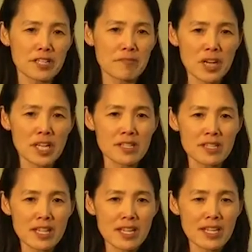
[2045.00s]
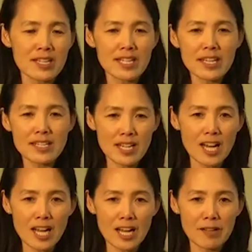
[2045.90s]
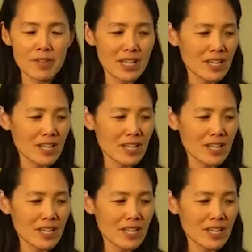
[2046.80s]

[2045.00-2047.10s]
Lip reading: and months. It takes time.